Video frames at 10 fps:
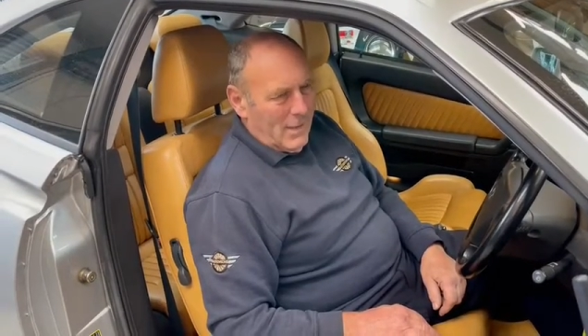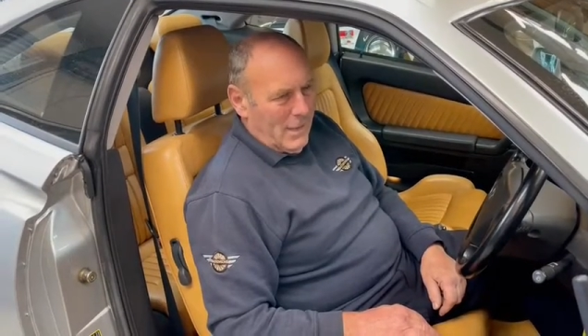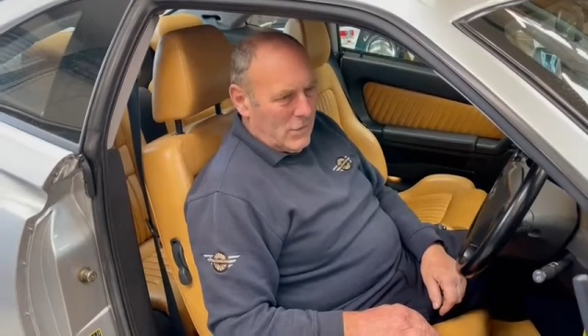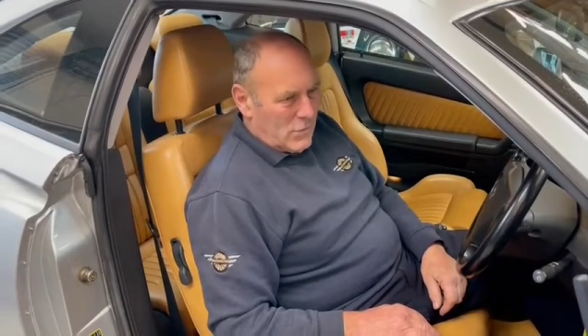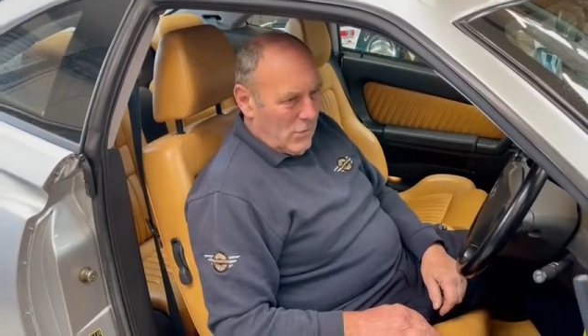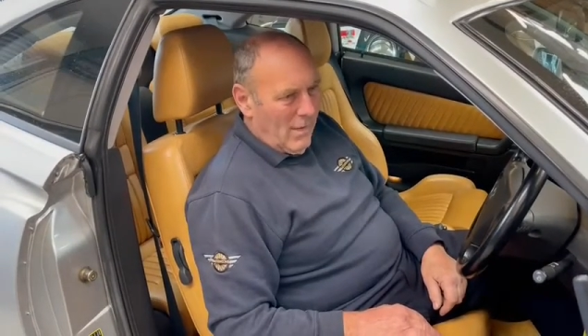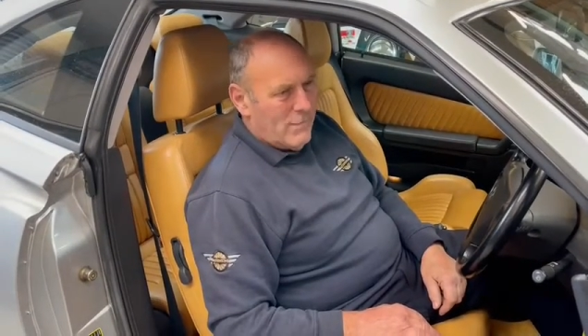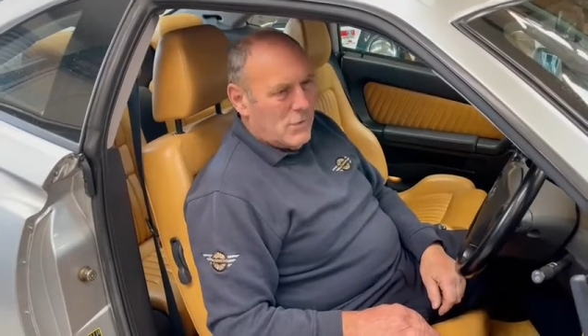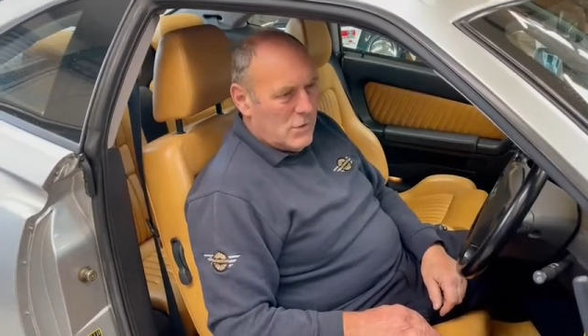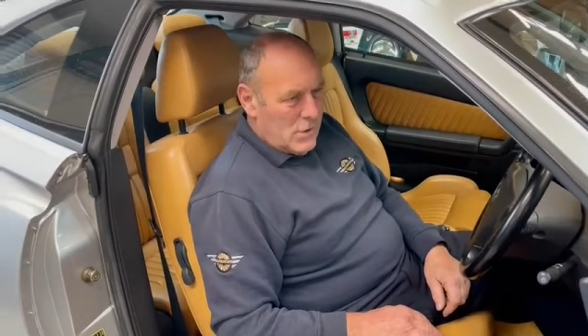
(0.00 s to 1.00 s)
It drives
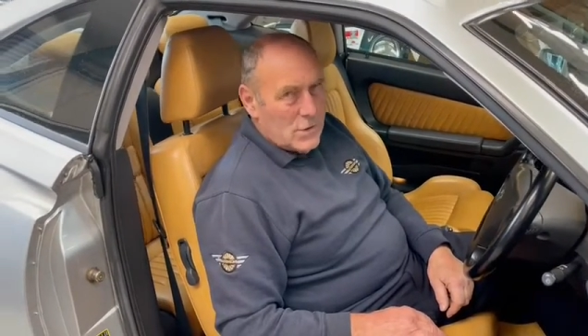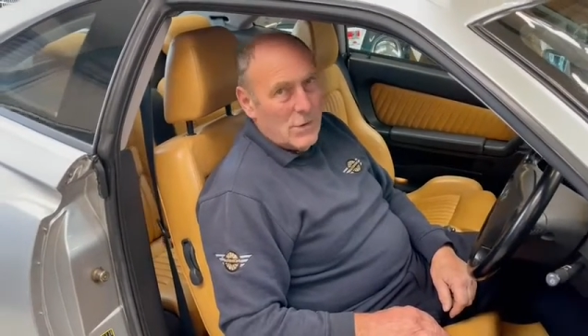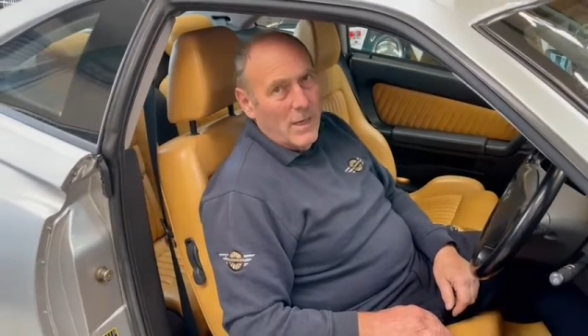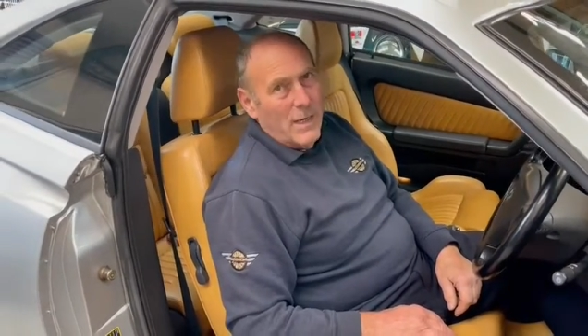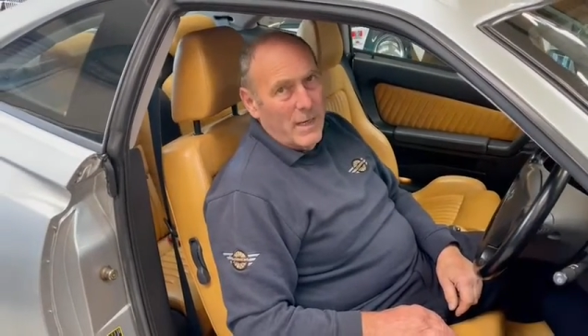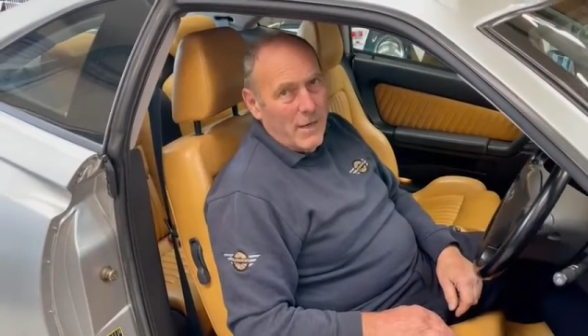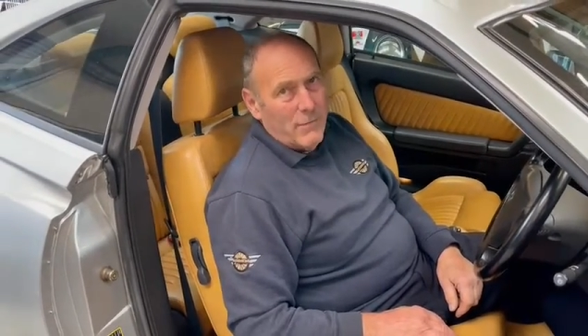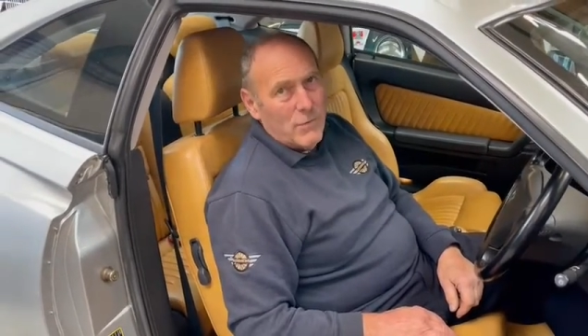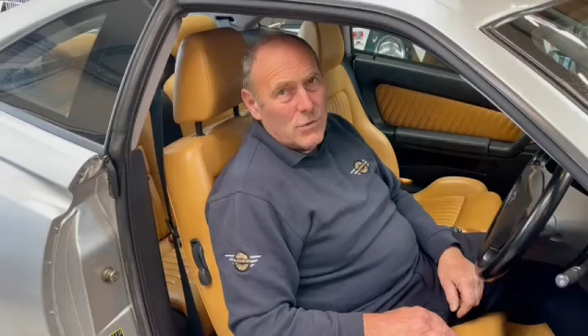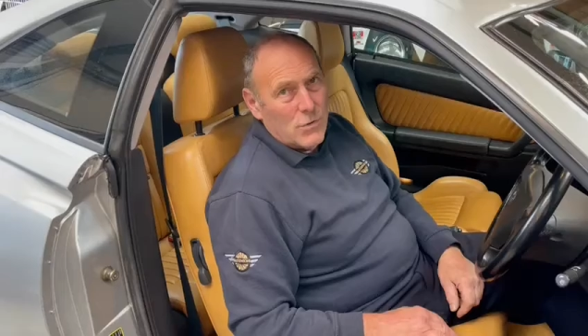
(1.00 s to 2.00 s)
just like an
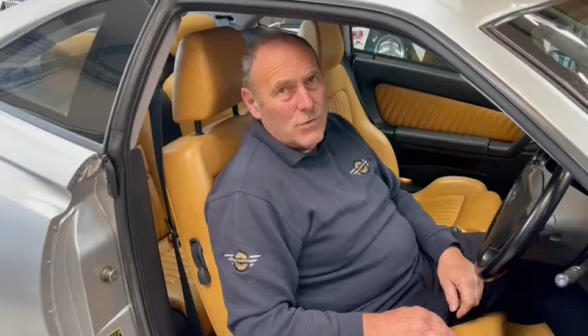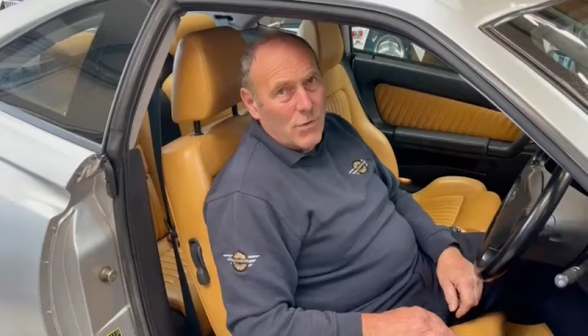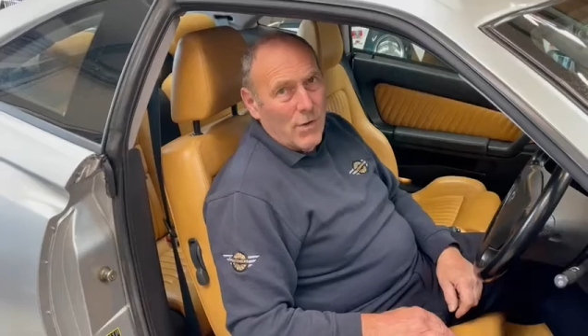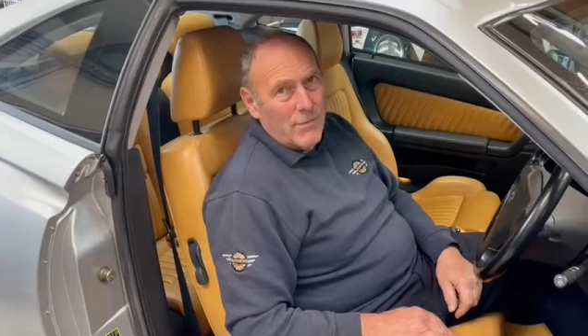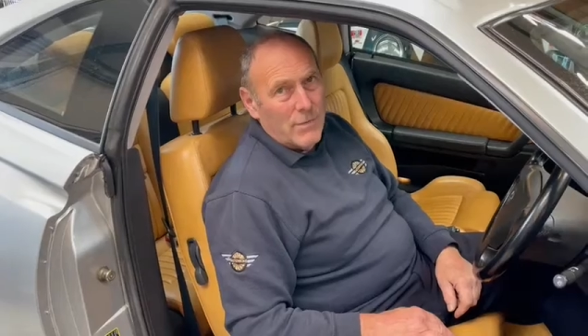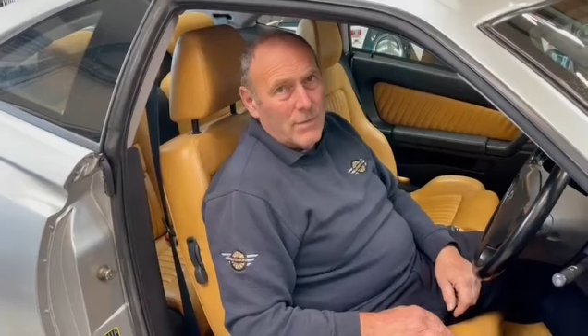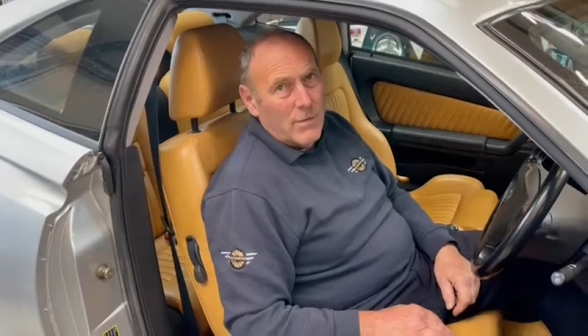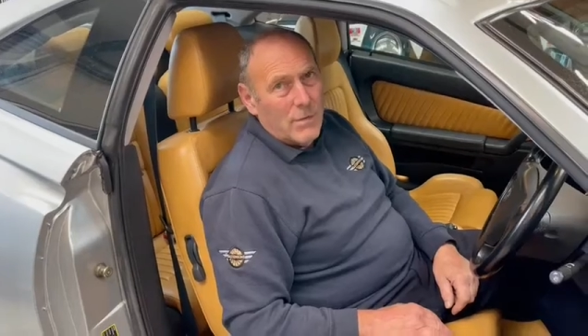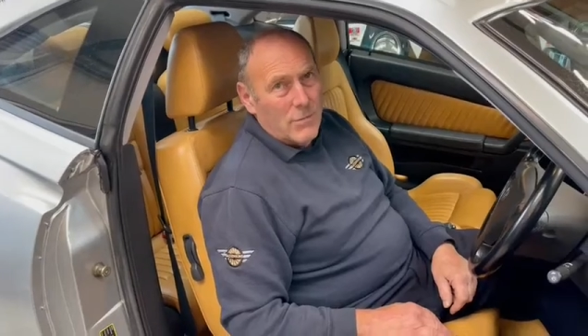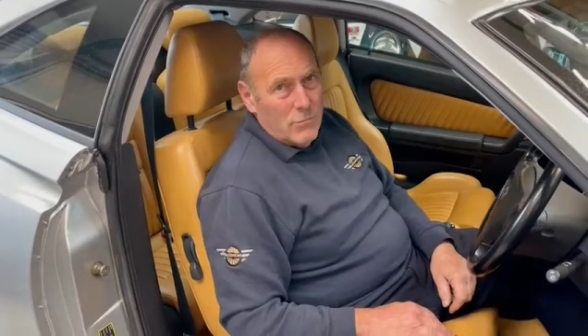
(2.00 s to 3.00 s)
Alfa should drive.
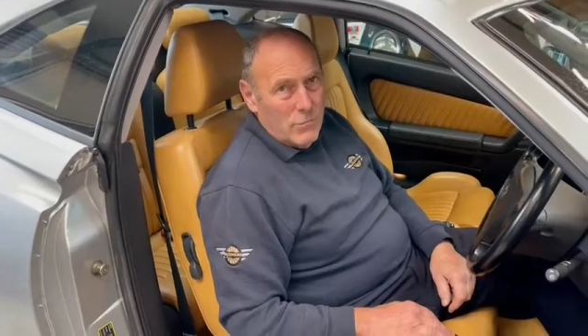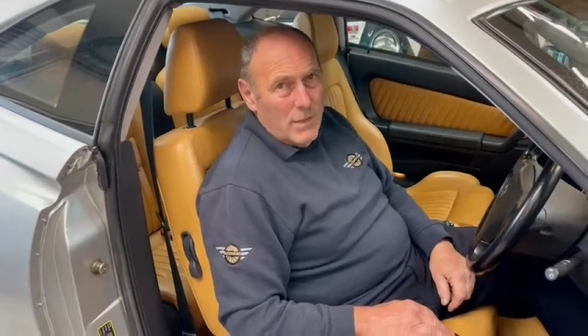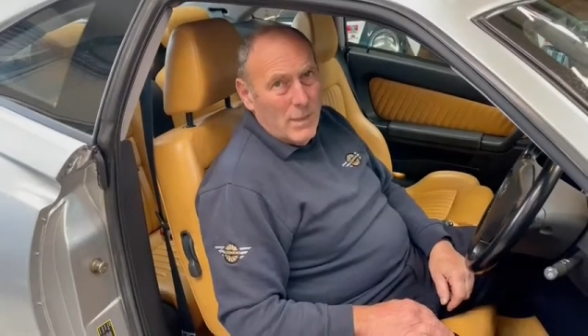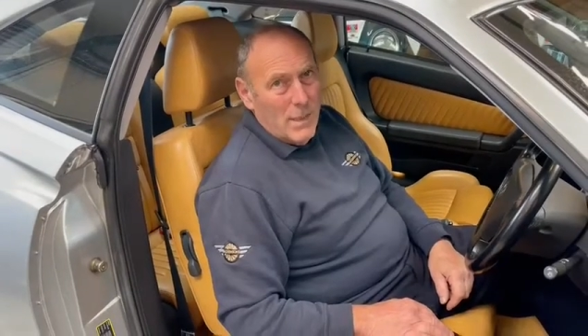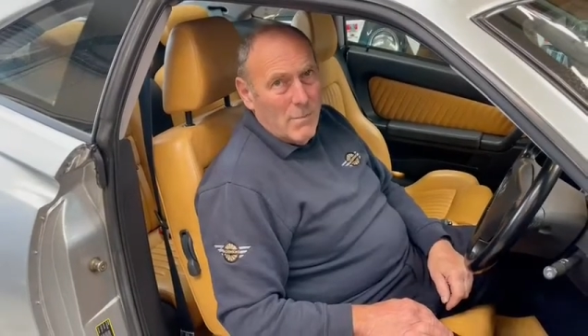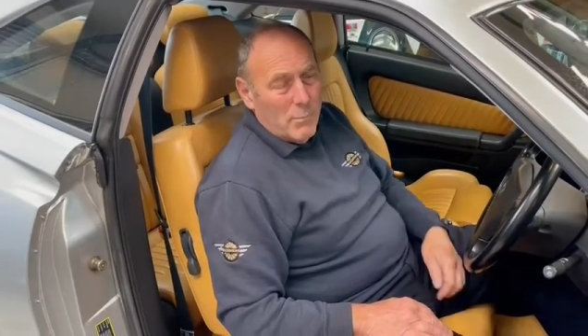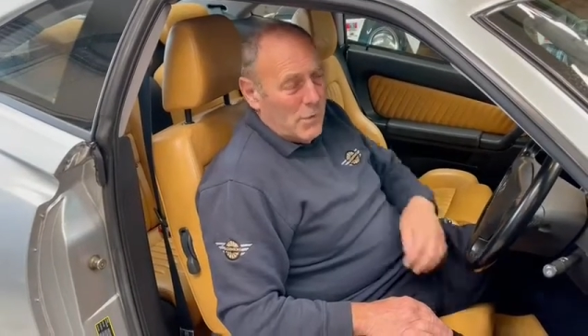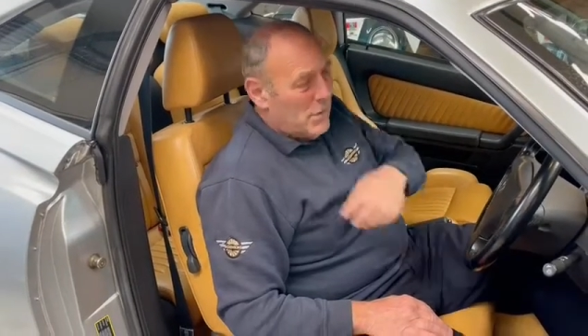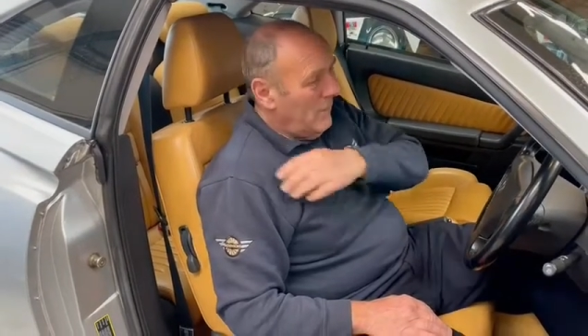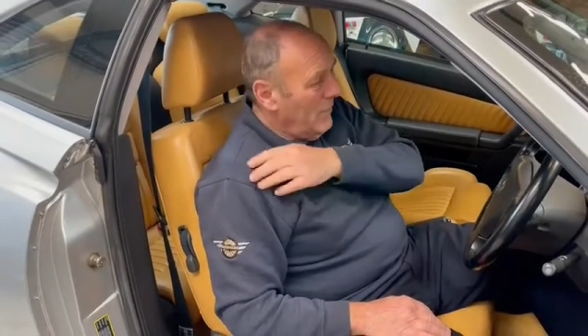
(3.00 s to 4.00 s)
Really
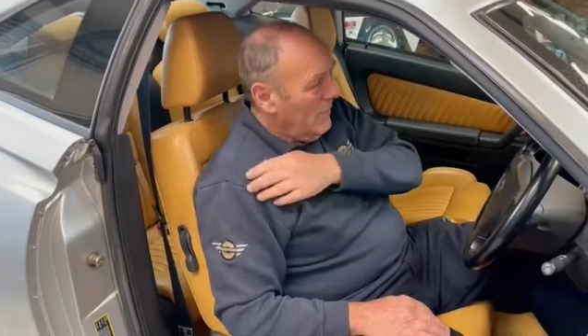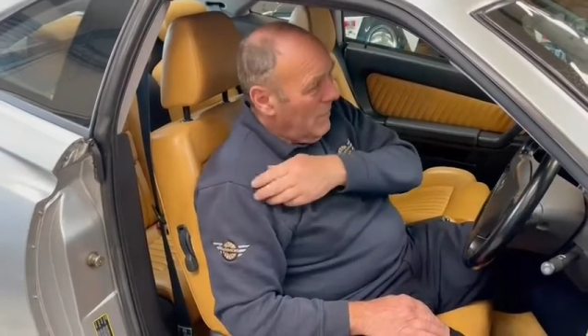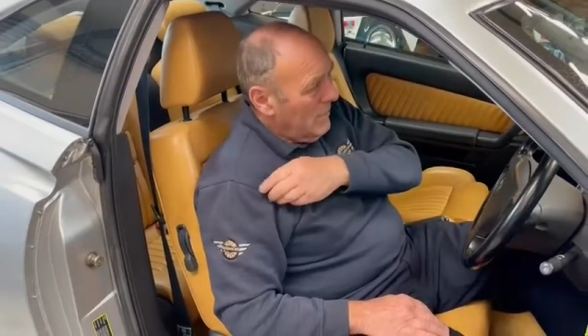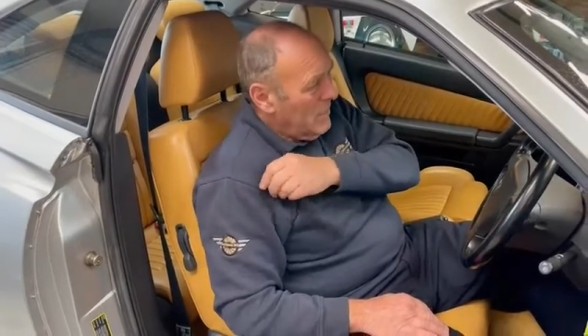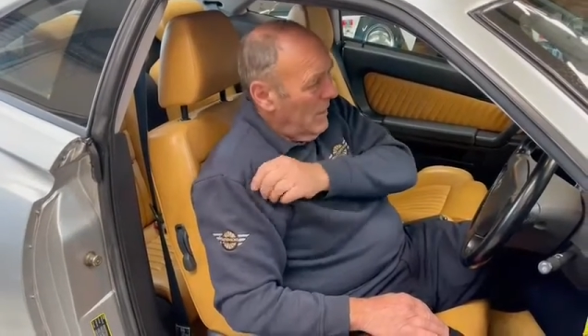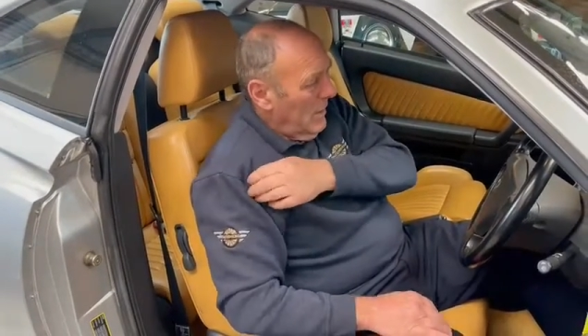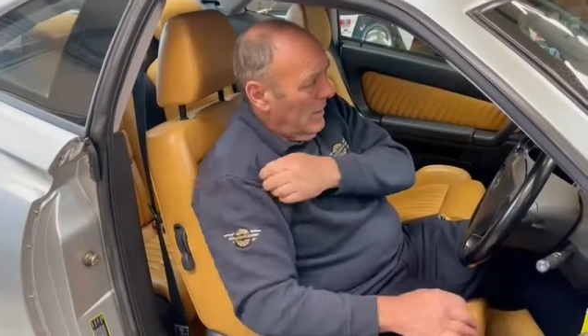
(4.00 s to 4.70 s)
impressive little motor.